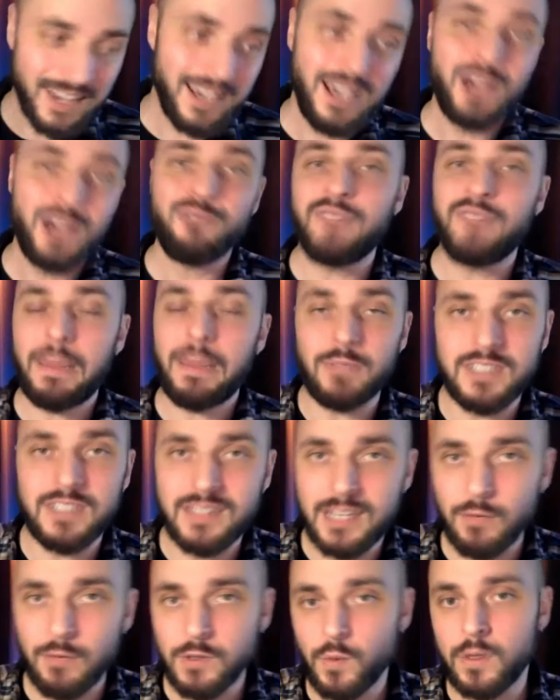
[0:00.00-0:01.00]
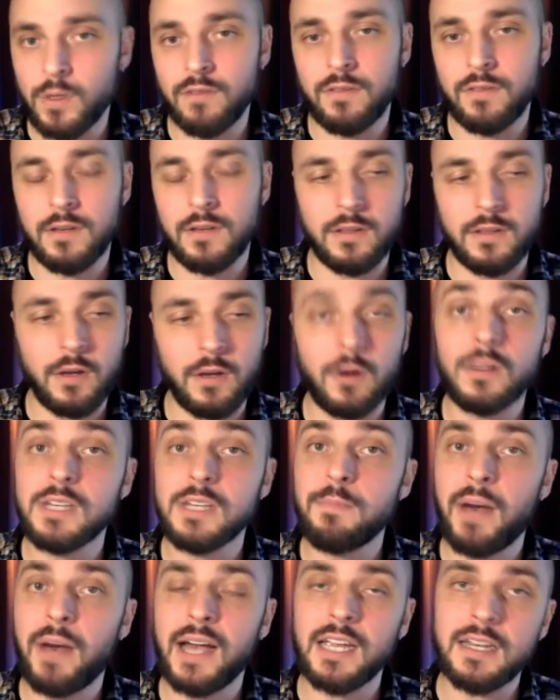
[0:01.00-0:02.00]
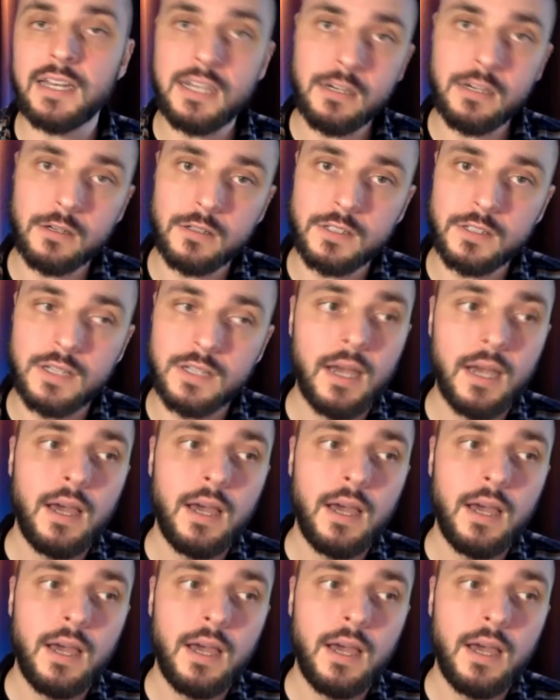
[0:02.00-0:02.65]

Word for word: famously was one of the early pioneers